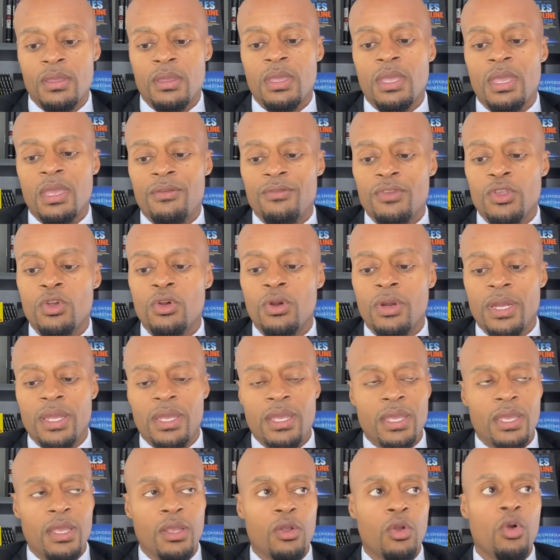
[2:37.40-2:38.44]
If you're
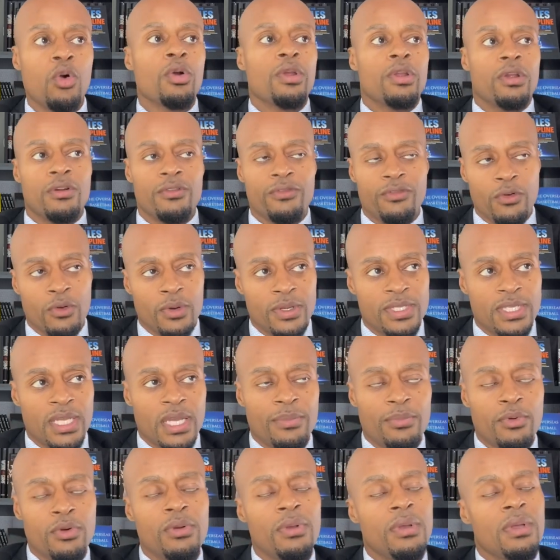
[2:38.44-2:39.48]
a lawyer, for
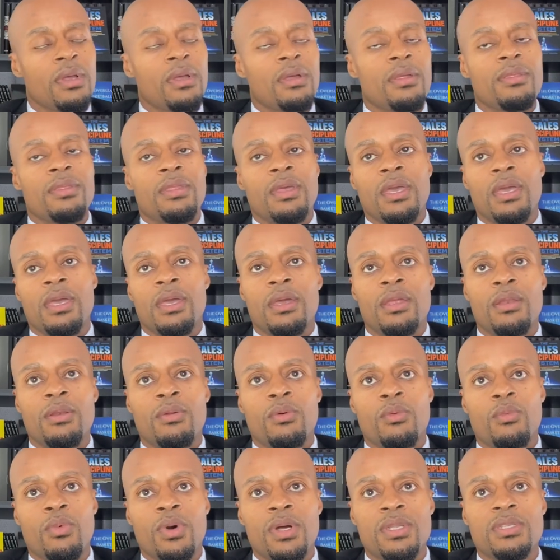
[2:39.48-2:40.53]
example,
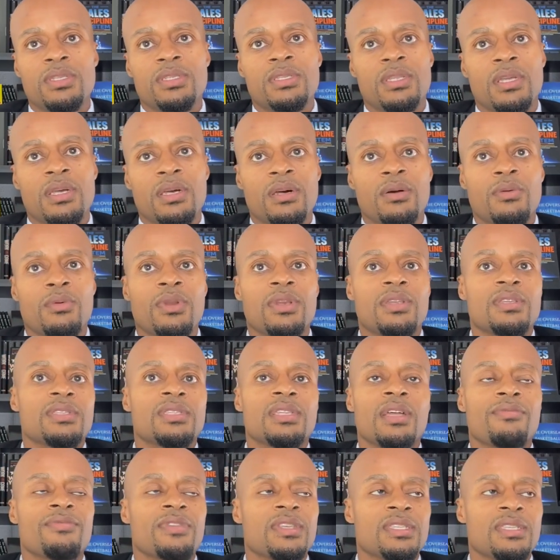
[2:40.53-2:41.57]
then what are the
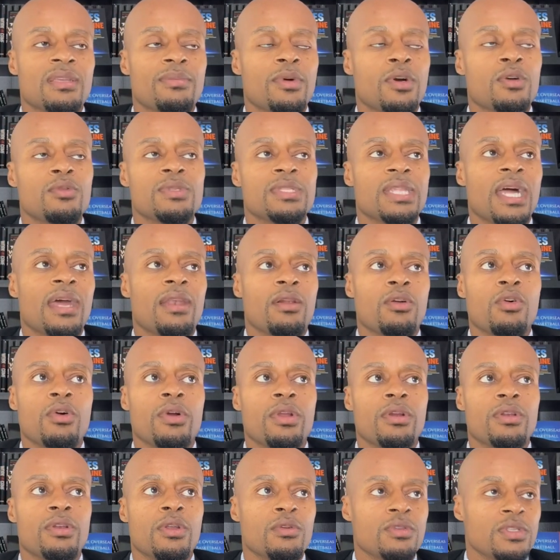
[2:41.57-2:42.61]
stuff that someone who's not a
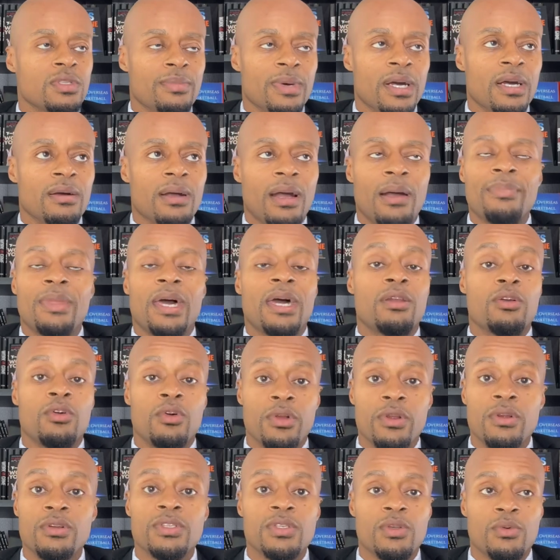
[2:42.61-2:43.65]
lawyer knows about? I'm not a
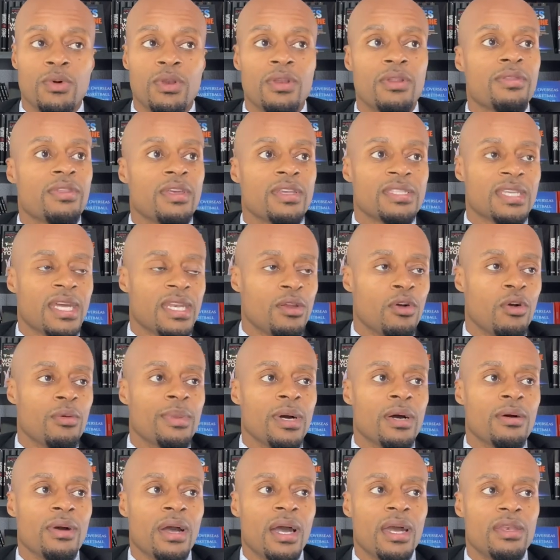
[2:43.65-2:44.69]
lawyer, so what are the things I know
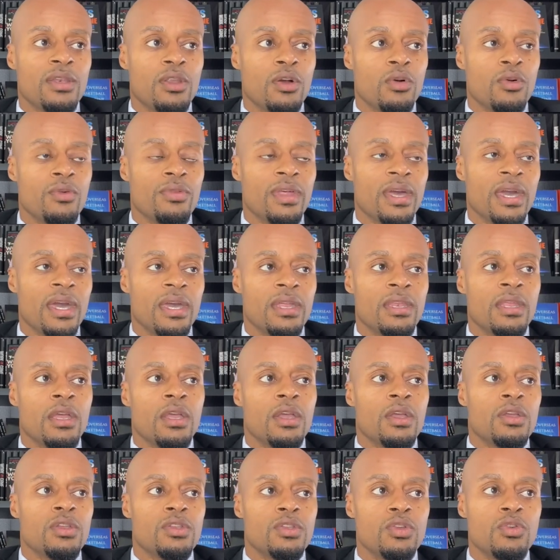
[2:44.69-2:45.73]
about? I know that
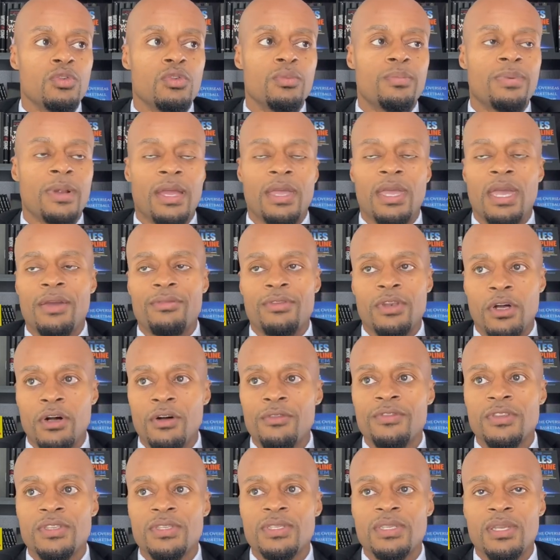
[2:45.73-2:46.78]
you probably have an
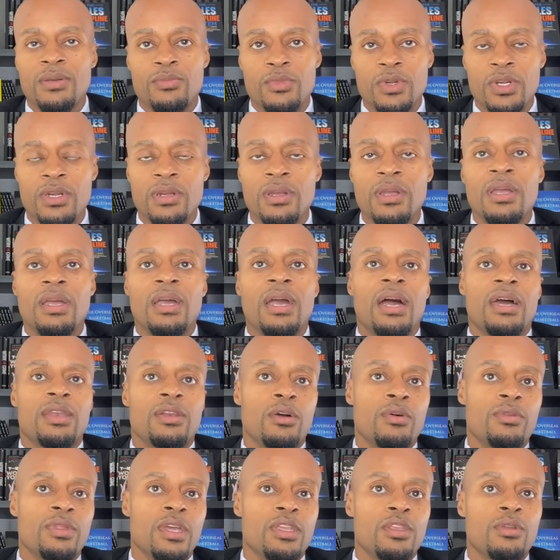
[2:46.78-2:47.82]
office somewhere. I
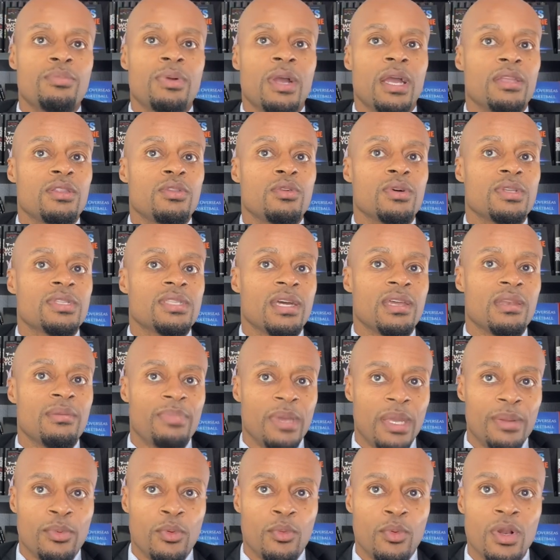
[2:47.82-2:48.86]
know that you probably do a ton of
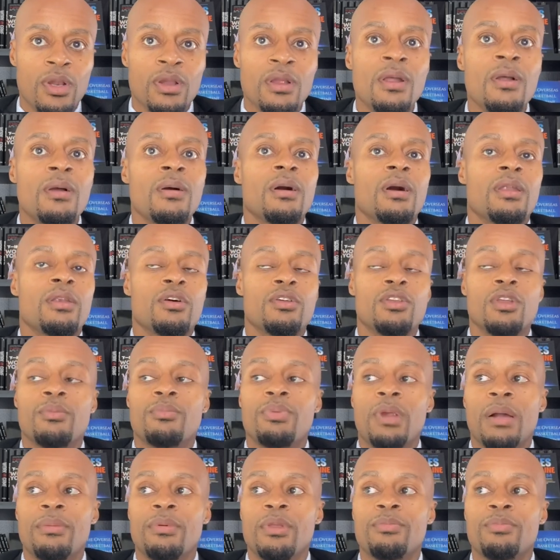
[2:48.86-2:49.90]
paperwork. I know you're
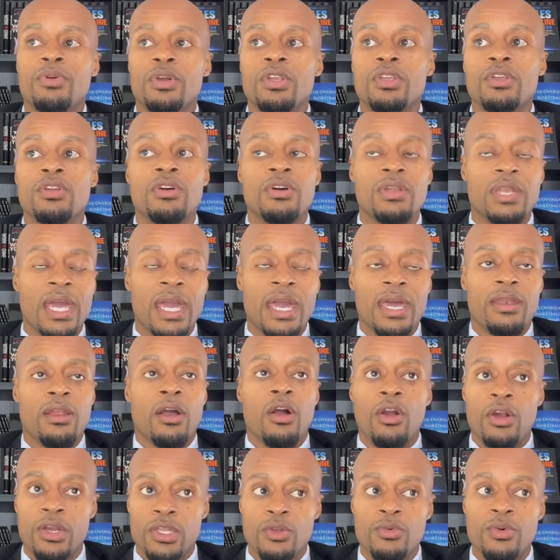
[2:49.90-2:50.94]
probably pretty good at
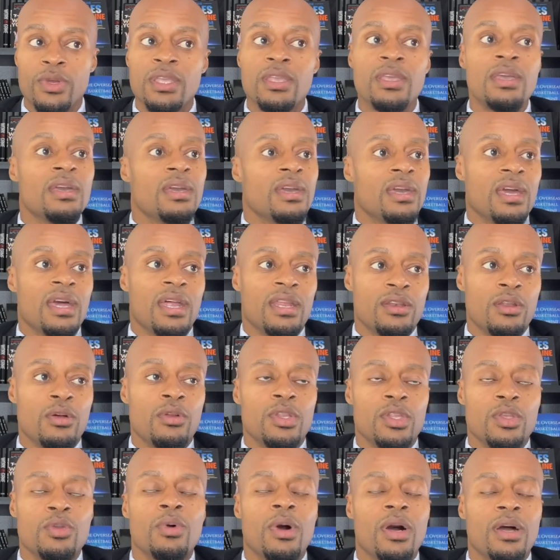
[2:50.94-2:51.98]
arguing. And I know
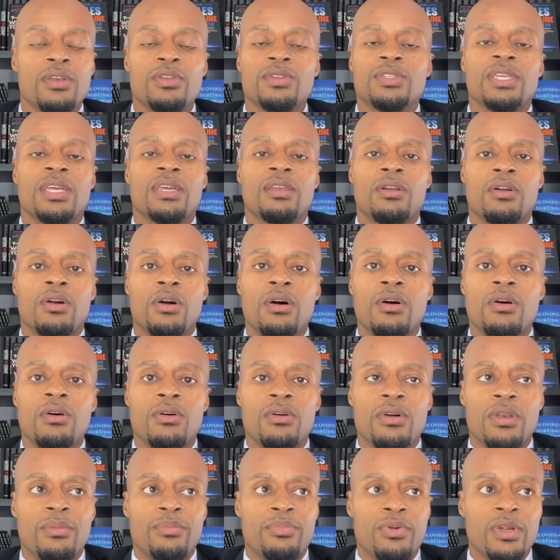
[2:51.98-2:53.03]
that you understand the law
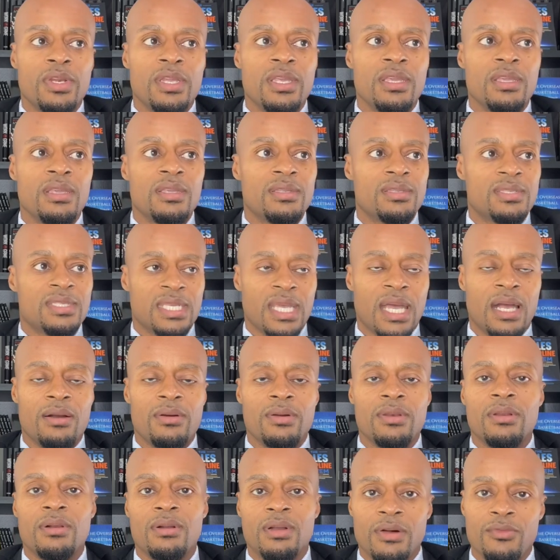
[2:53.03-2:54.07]
on a pretty
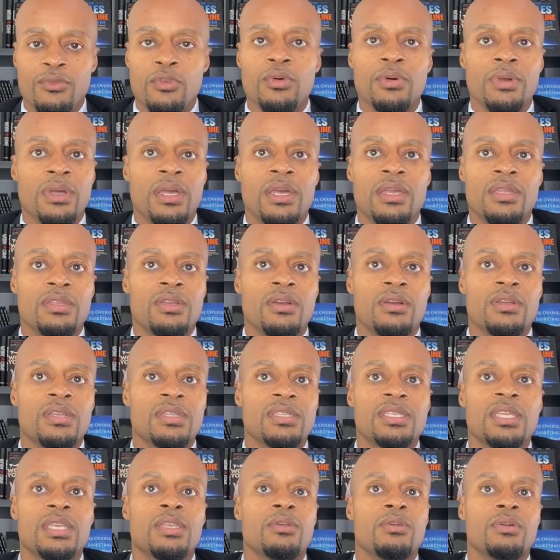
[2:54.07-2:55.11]
solid level. And you're
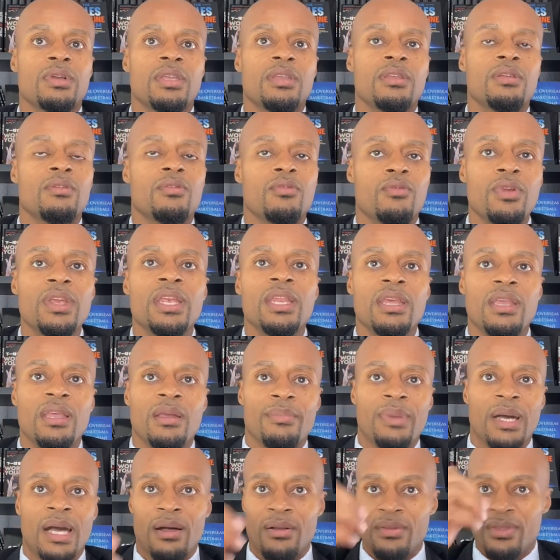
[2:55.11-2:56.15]
continually reading
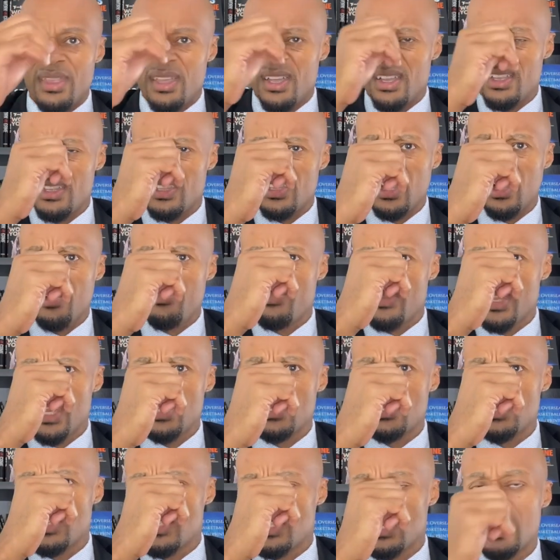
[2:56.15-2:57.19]
about
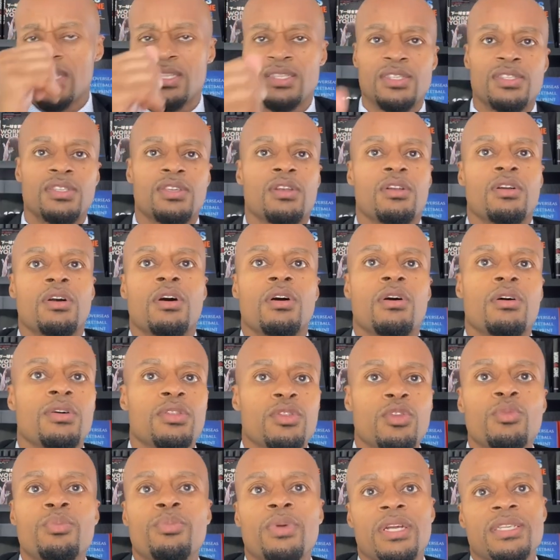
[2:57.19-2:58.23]
updates and changes to the law and
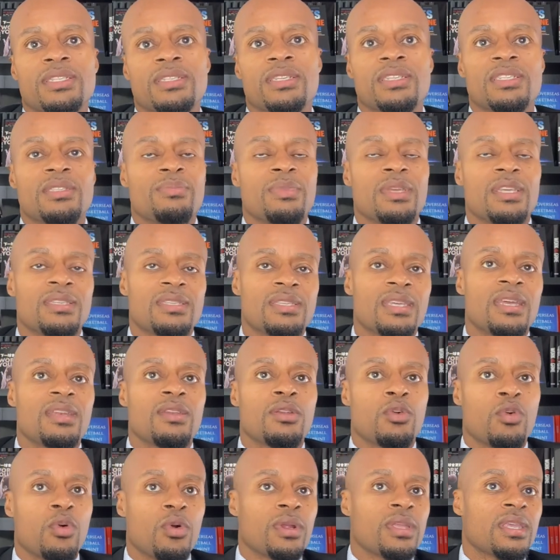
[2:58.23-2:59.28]
new precedents being set in
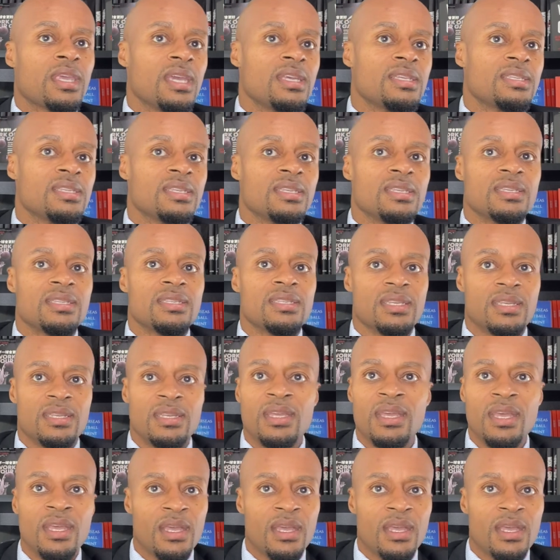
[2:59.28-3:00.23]
court cases and